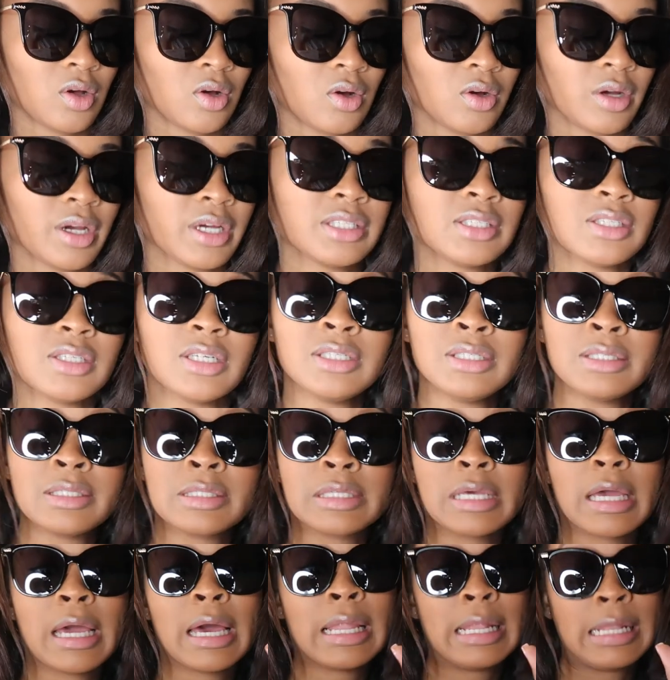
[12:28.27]
Okay, so this is
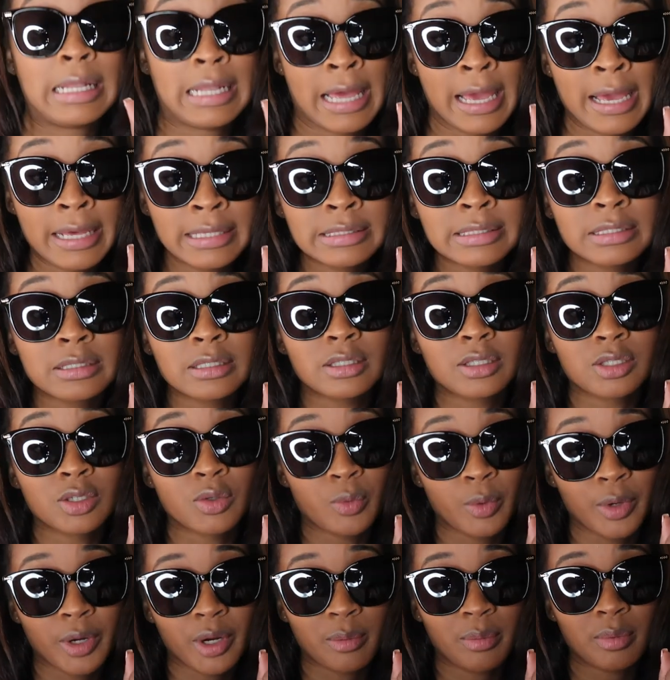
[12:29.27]
the classic
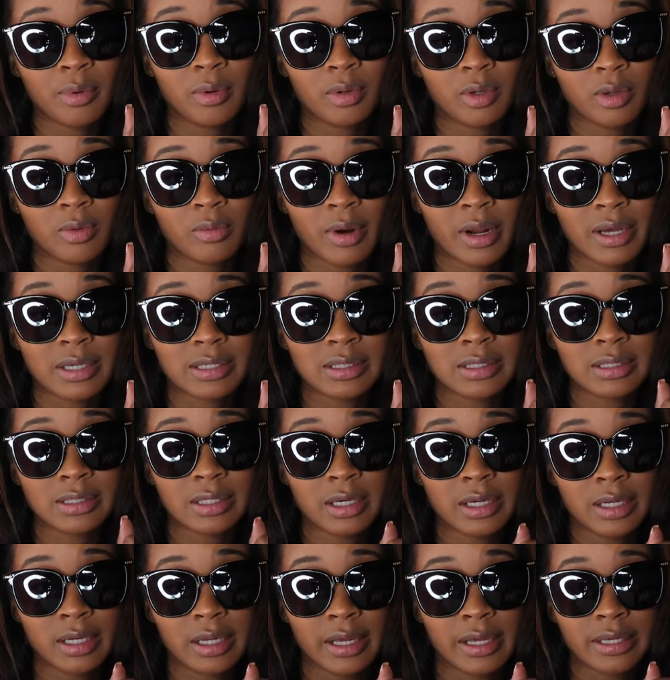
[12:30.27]
square polarized
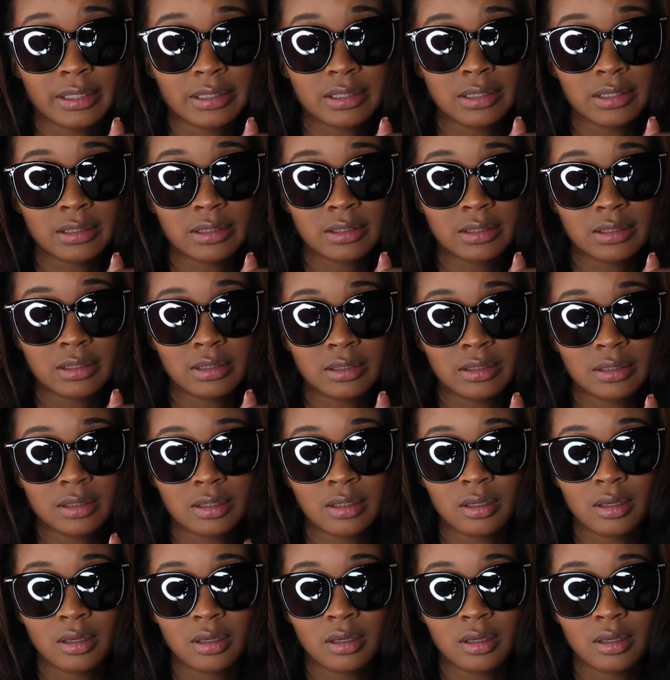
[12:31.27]
sunglasses.